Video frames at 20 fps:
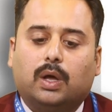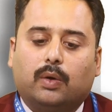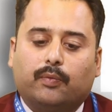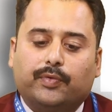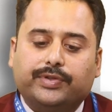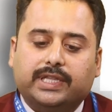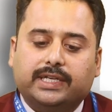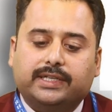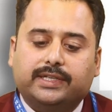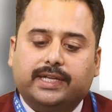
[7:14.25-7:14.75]

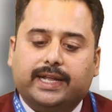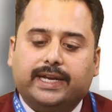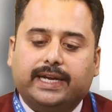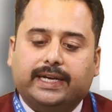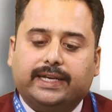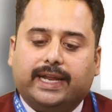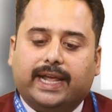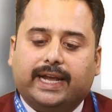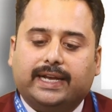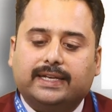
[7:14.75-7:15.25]
With the
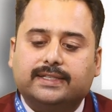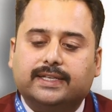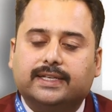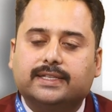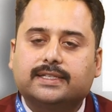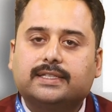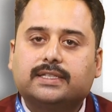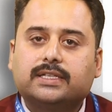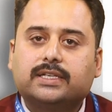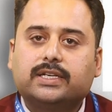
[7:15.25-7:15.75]
direct
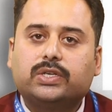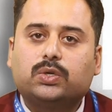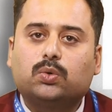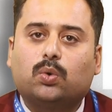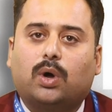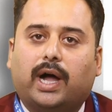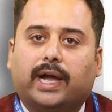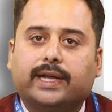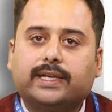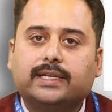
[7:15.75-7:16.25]
access to
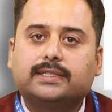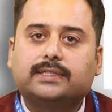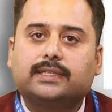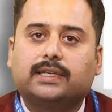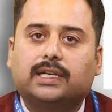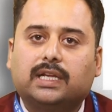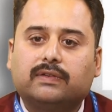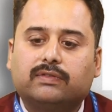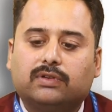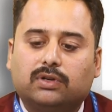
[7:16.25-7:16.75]

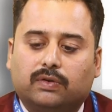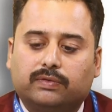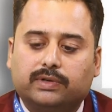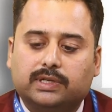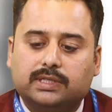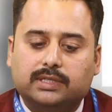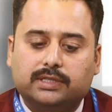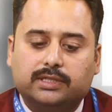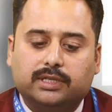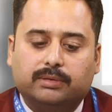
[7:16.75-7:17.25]
highest level of
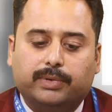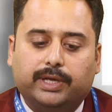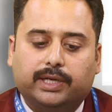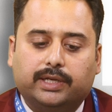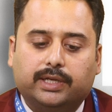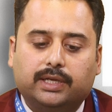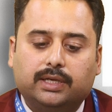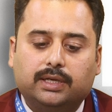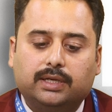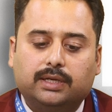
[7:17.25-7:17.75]
decision
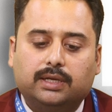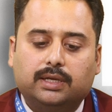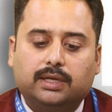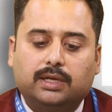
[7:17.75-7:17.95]
making,